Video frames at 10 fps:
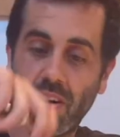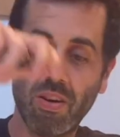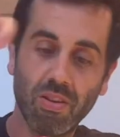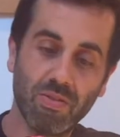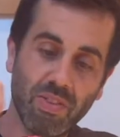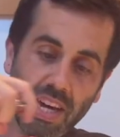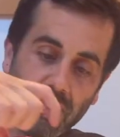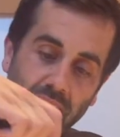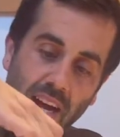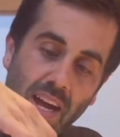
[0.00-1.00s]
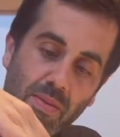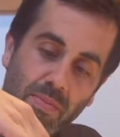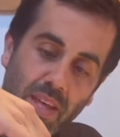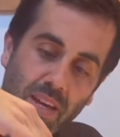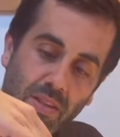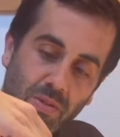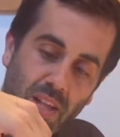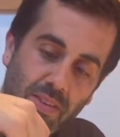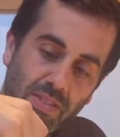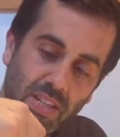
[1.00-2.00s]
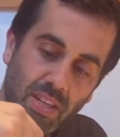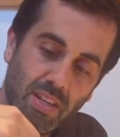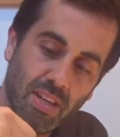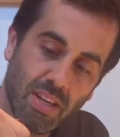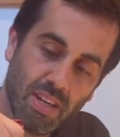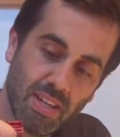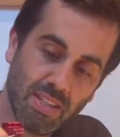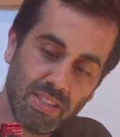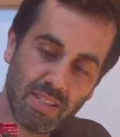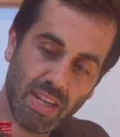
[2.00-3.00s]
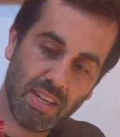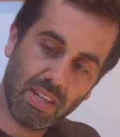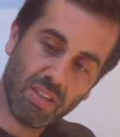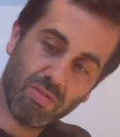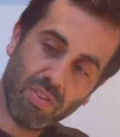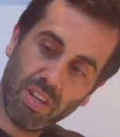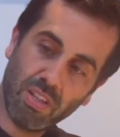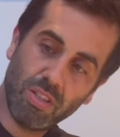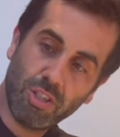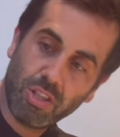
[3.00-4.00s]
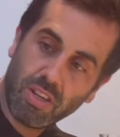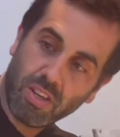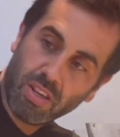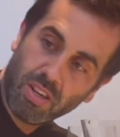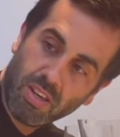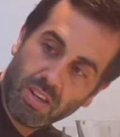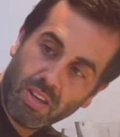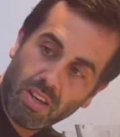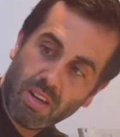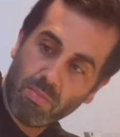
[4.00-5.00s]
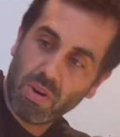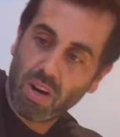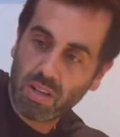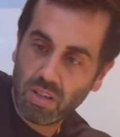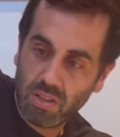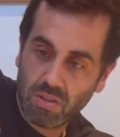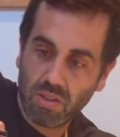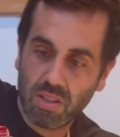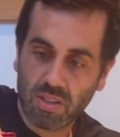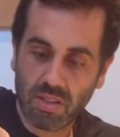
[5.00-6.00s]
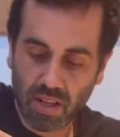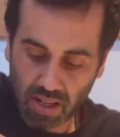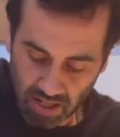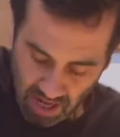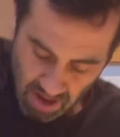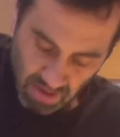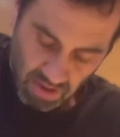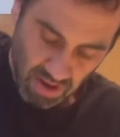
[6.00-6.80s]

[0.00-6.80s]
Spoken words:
all of that time that you left it standing in the fridge. I'm not gonna do this sitting down.